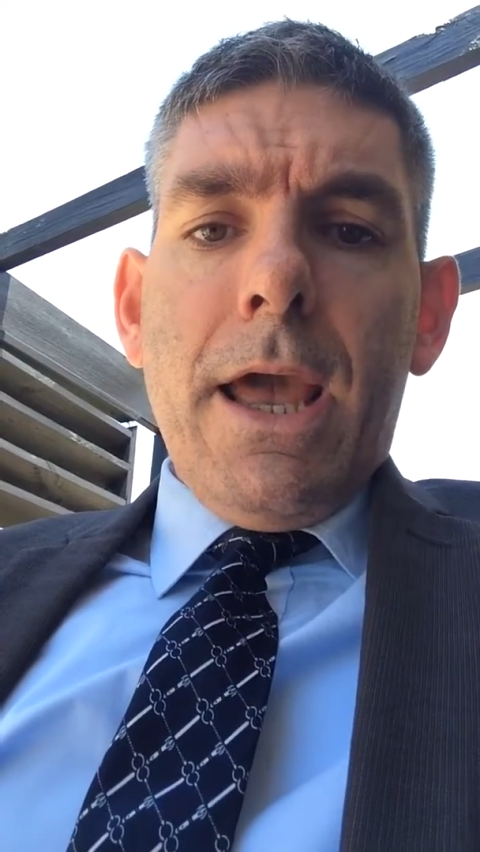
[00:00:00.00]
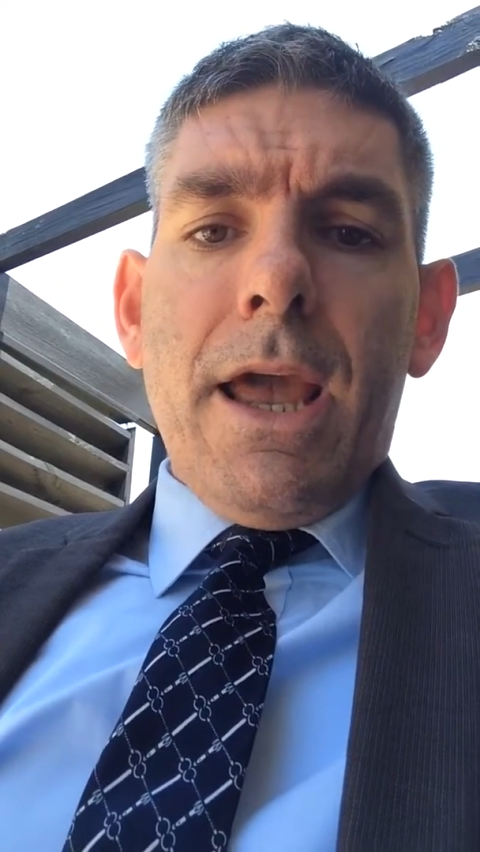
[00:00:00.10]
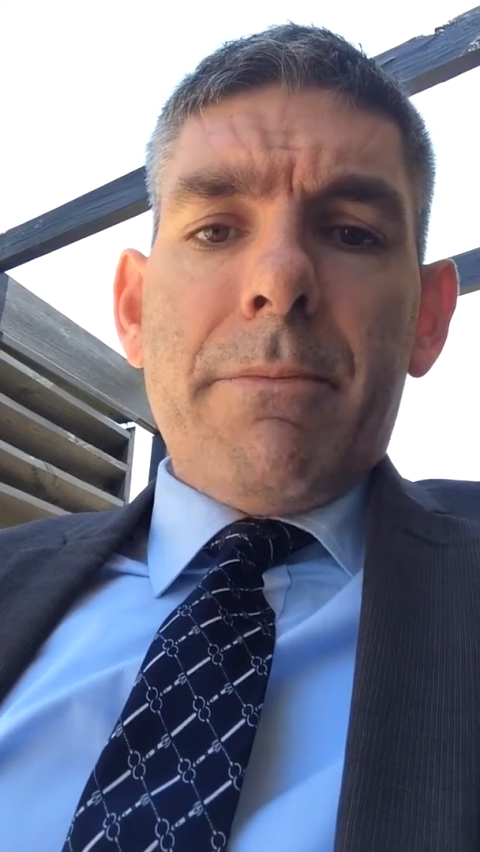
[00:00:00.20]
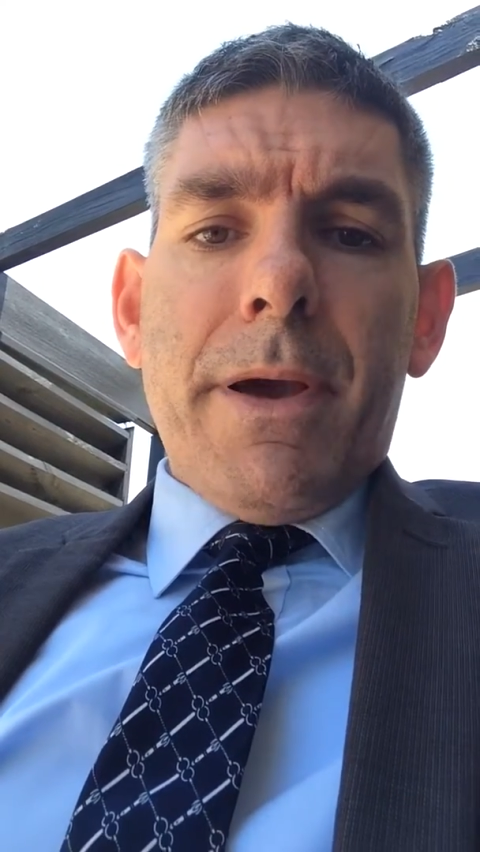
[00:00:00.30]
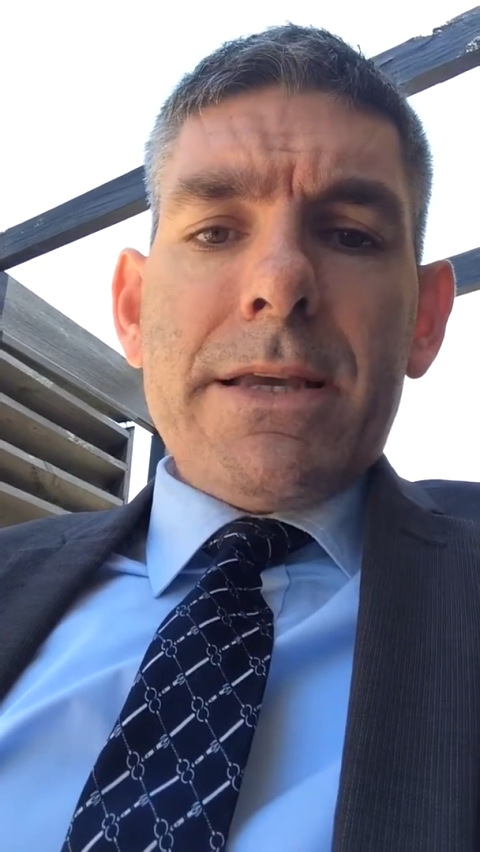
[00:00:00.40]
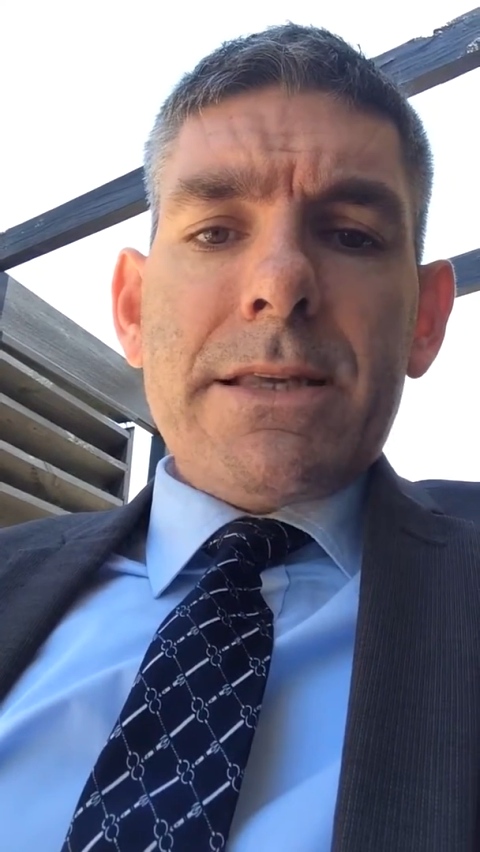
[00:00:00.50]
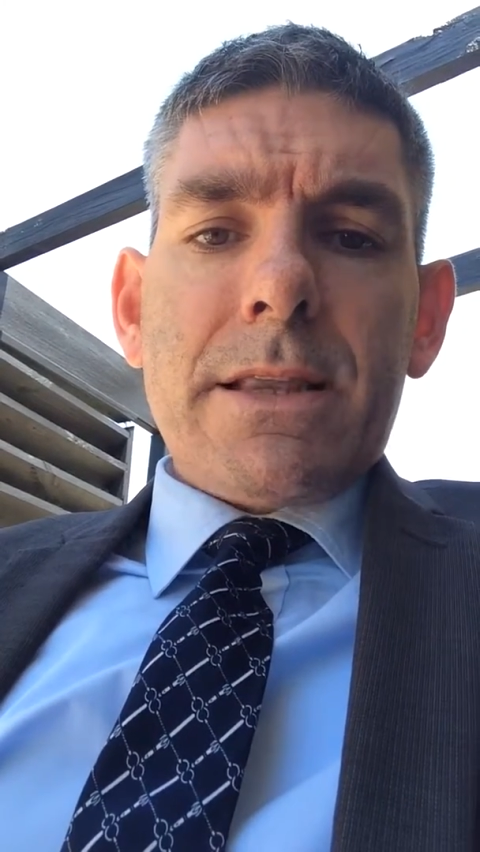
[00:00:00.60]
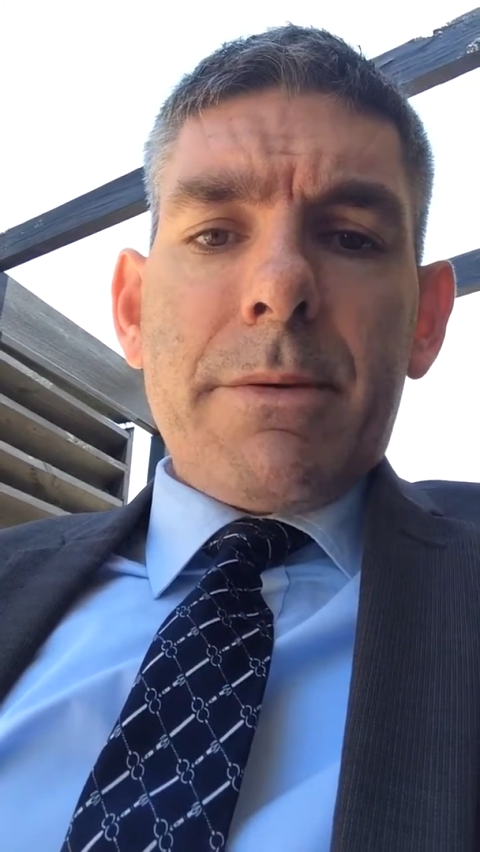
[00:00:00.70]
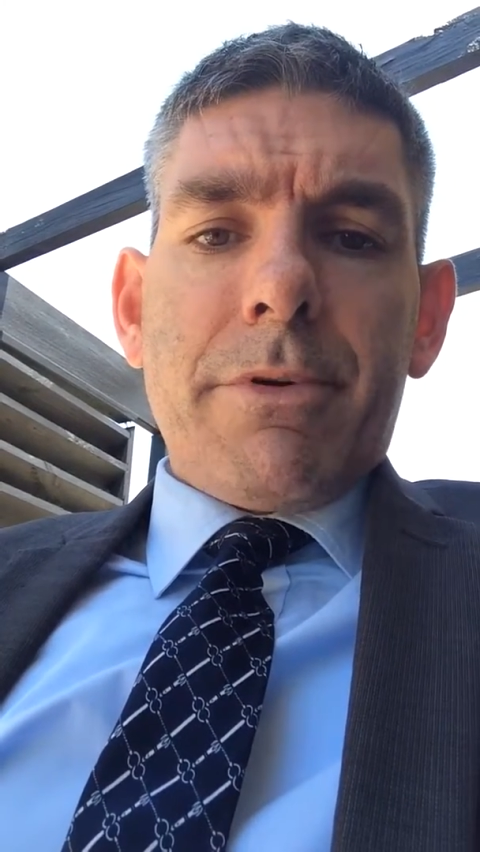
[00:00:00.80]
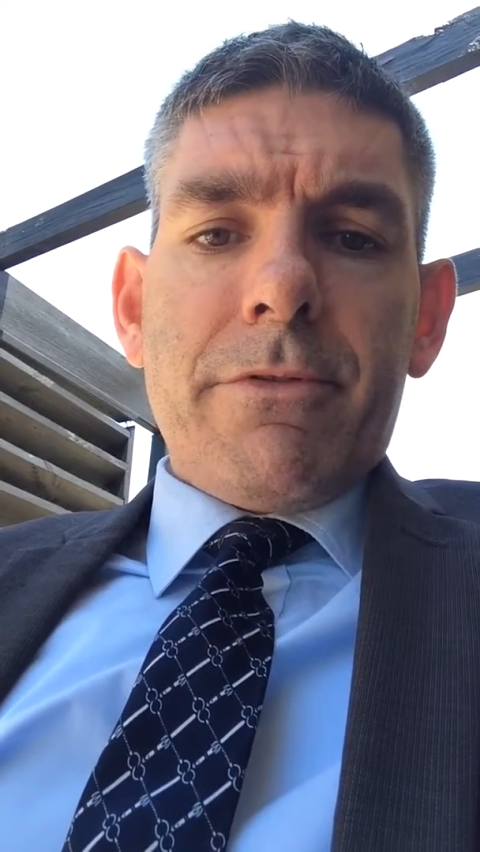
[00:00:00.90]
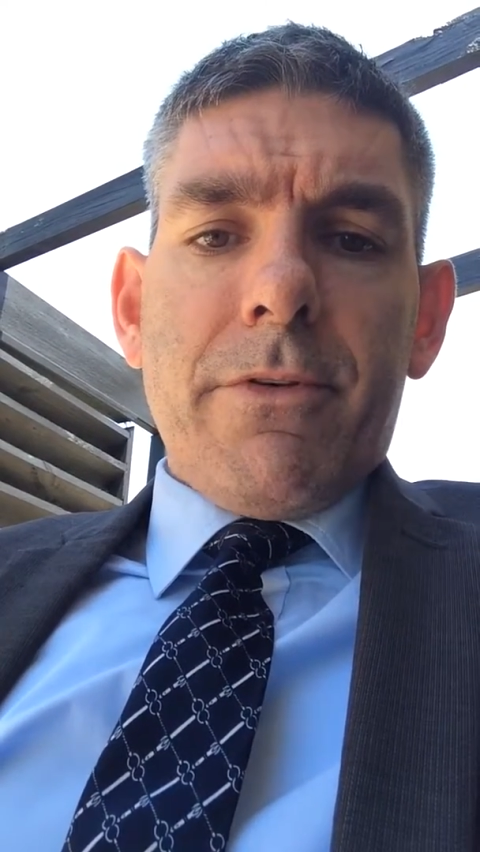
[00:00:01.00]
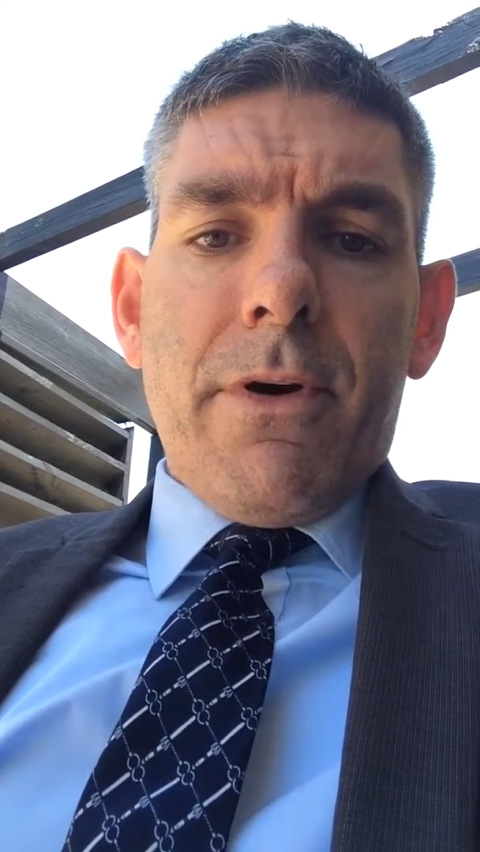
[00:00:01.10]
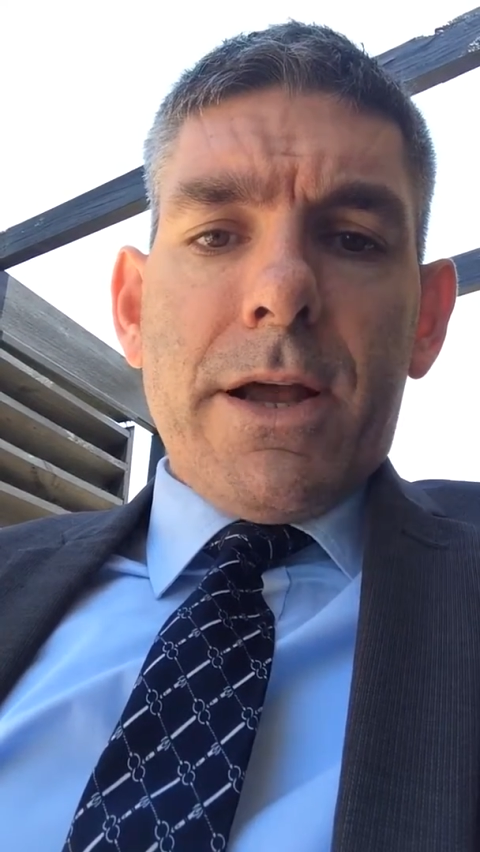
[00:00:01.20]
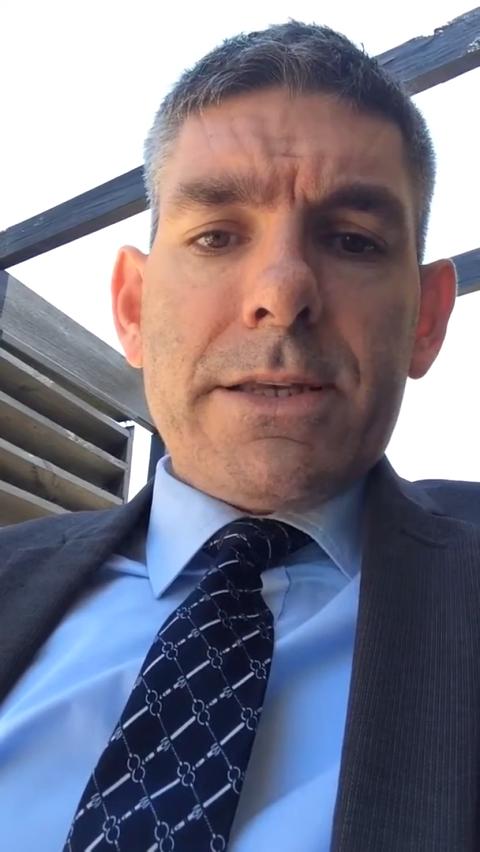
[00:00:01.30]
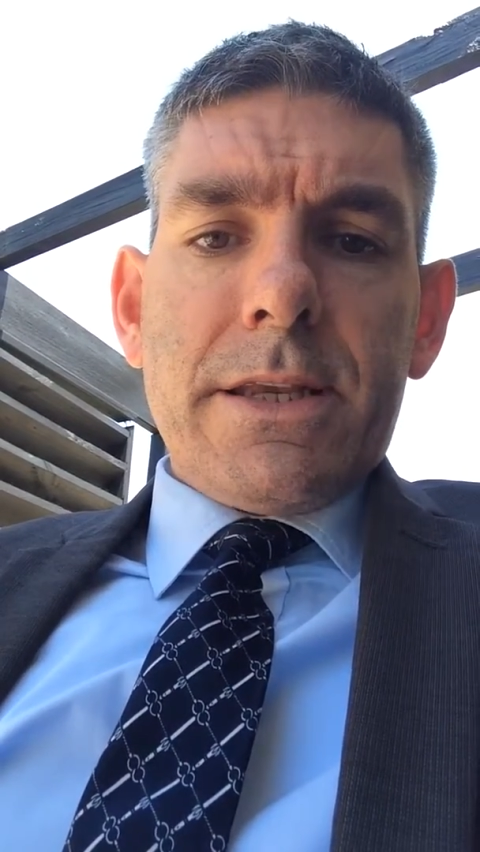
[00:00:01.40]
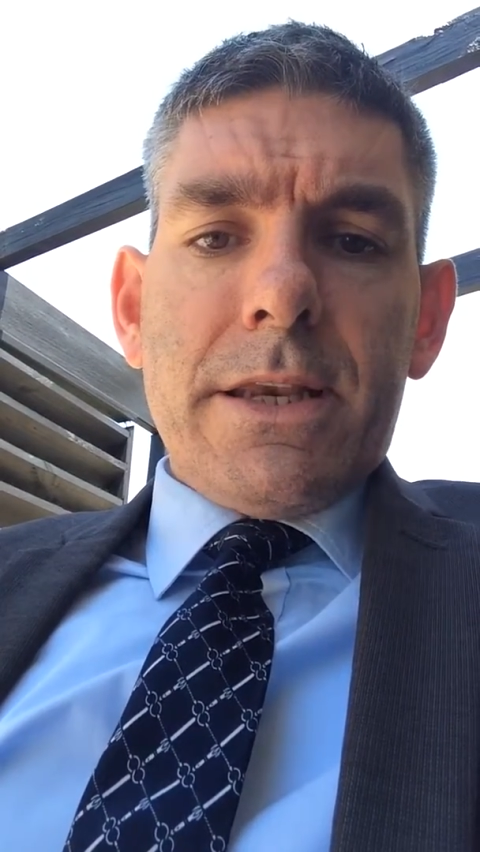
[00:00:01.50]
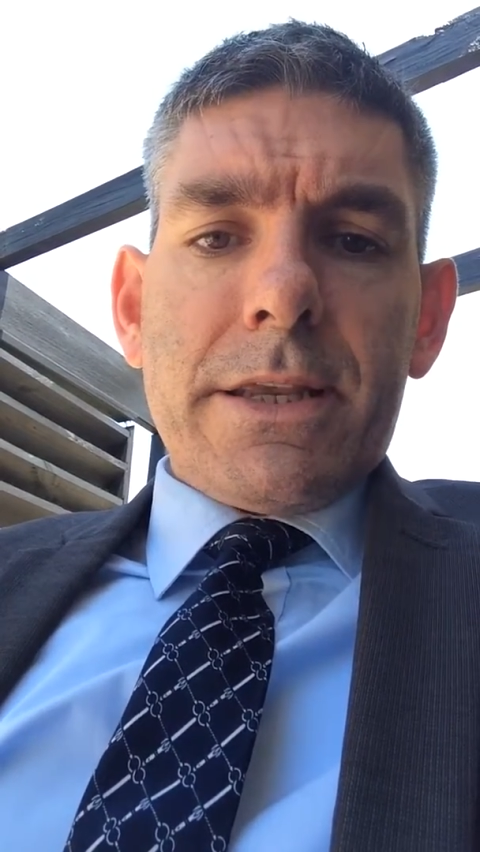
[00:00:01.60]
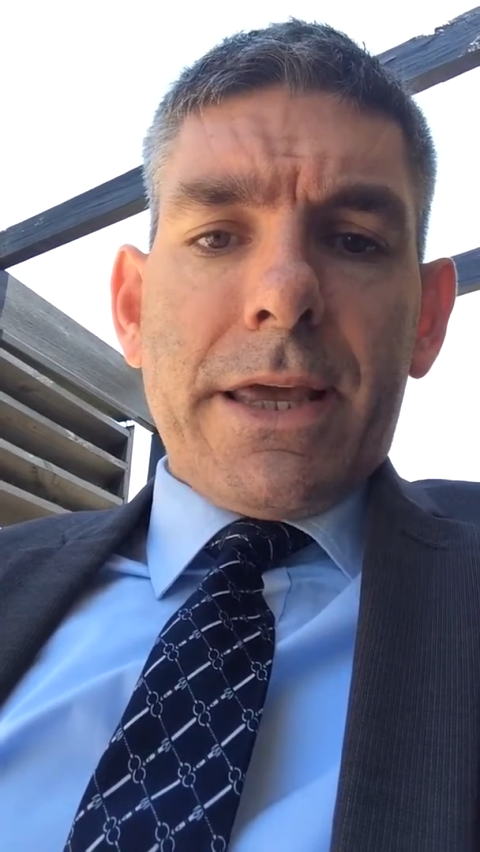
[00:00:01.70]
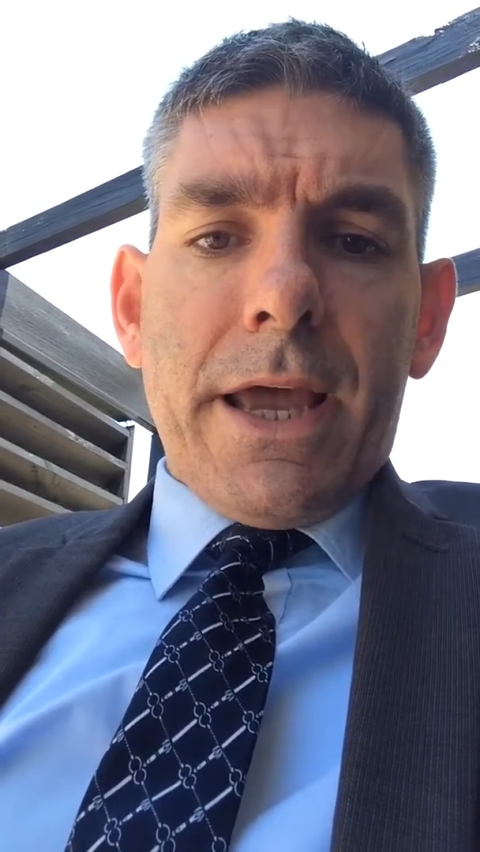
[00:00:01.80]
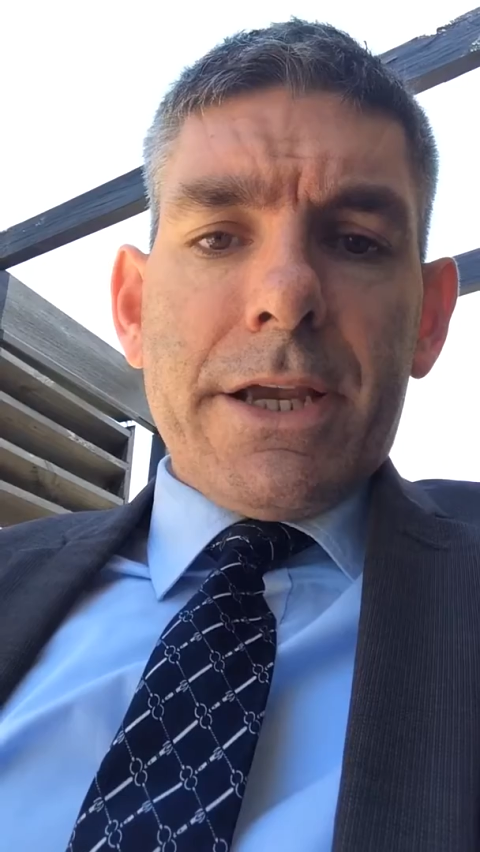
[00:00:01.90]
It basically provides an
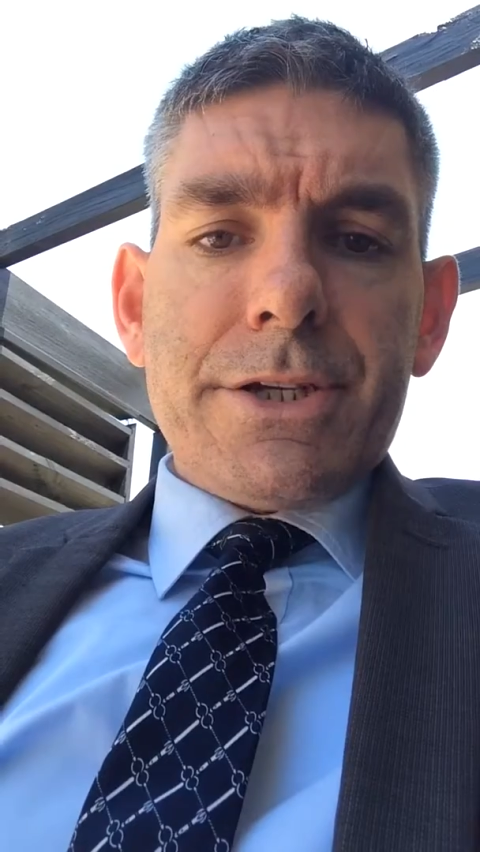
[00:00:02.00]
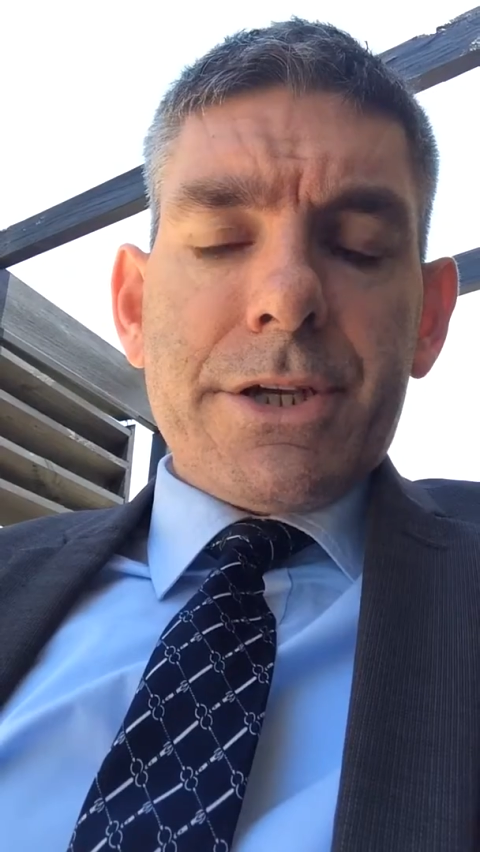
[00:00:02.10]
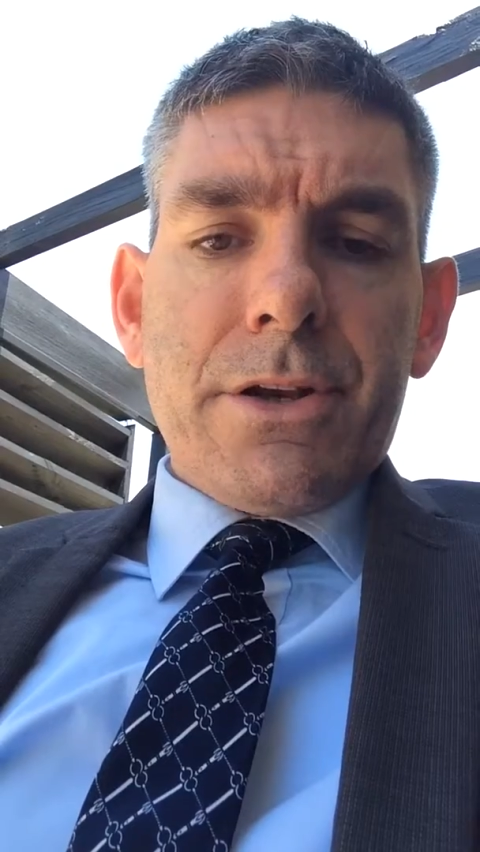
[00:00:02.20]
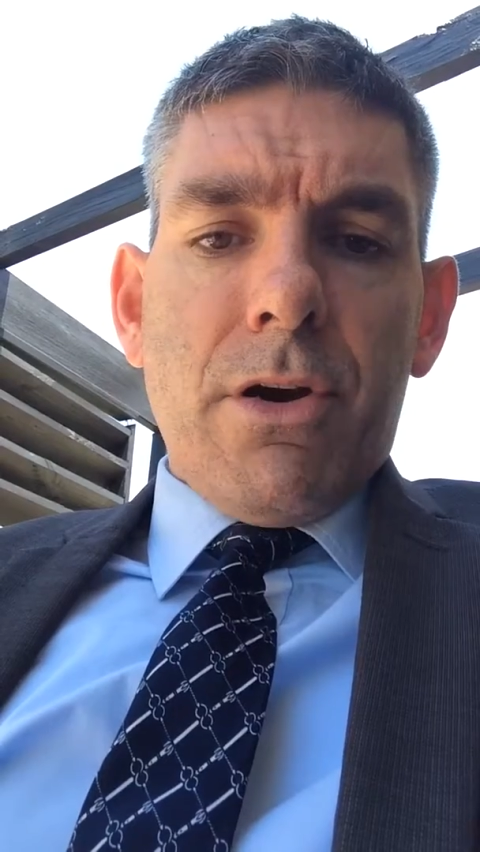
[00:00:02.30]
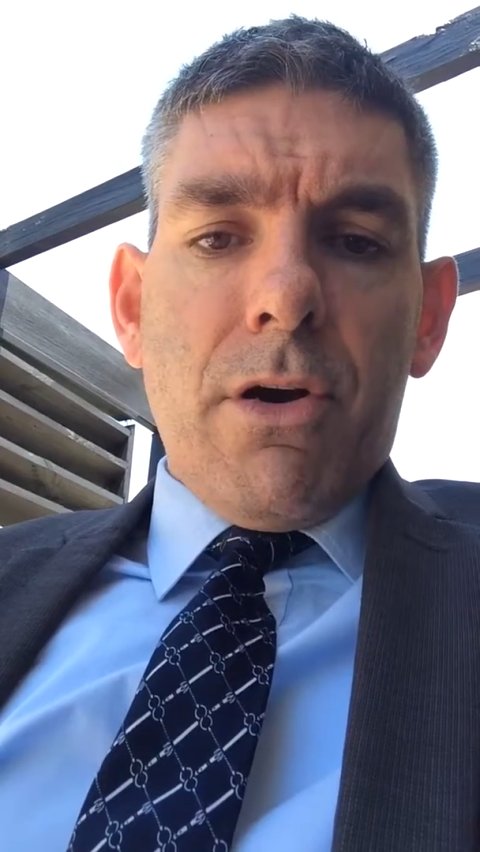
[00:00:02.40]
indication